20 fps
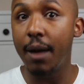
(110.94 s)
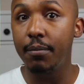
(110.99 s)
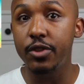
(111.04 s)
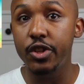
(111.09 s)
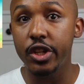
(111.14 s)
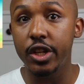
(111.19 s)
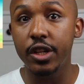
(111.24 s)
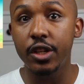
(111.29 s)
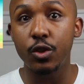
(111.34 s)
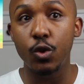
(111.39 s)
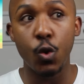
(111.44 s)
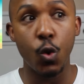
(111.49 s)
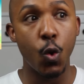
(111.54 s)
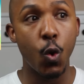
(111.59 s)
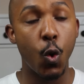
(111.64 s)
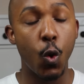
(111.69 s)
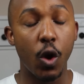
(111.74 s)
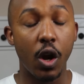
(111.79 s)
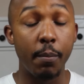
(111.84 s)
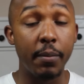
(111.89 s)
Yamcha
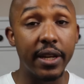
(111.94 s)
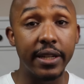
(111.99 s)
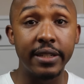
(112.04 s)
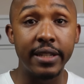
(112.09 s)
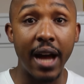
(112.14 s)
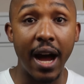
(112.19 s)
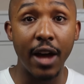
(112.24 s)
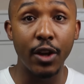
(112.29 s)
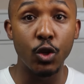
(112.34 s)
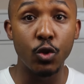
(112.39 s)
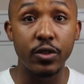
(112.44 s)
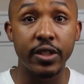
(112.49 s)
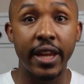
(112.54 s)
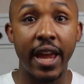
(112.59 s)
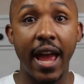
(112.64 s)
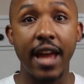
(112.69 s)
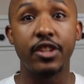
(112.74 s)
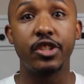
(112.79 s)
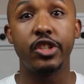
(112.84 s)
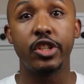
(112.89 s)
or a McDonald's
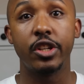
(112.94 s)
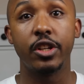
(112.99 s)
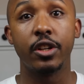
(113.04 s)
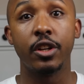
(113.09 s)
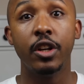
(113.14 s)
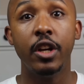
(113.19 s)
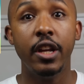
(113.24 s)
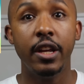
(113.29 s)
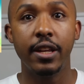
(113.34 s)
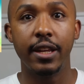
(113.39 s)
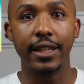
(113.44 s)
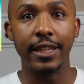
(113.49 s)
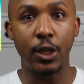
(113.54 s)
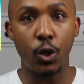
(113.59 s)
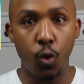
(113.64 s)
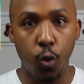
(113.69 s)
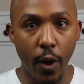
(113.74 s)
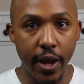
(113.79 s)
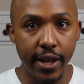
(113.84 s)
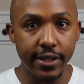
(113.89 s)
cashier,
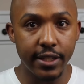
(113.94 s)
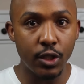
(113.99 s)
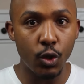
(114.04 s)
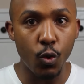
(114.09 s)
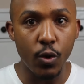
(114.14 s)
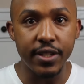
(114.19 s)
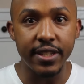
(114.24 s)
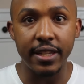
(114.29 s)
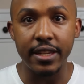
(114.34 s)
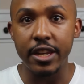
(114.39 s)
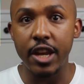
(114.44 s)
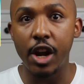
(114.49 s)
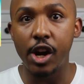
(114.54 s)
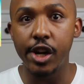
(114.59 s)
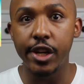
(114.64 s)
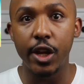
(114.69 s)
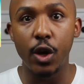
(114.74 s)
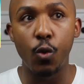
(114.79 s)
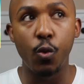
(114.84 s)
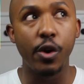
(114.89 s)
equates to a
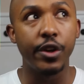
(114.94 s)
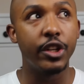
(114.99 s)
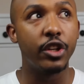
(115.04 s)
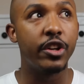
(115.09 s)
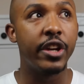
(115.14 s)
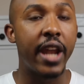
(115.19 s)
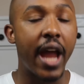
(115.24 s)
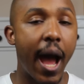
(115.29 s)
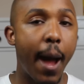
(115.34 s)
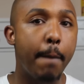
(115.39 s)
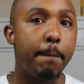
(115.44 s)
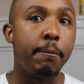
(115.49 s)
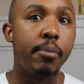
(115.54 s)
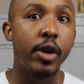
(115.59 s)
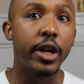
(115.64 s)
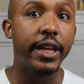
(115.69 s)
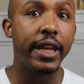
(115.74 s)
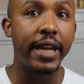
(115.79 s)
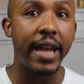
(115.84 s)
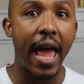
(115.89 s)
scenario where you're not
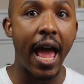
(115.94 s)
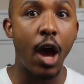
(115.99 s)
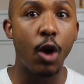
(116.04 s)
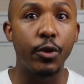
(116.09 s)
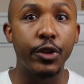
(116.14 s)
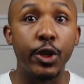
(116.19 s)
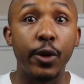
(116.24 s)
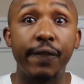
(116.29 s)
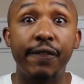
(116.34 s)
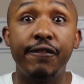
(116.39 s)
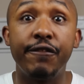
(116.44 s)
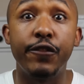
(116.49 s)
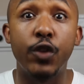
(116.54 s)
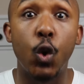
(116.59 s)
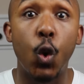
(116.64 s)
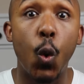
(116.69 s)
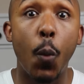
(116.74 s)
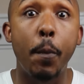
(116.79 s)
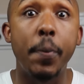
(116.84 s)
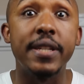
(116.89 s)
bringing out your
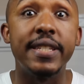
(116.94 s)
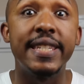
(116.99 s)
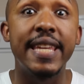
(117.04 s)
full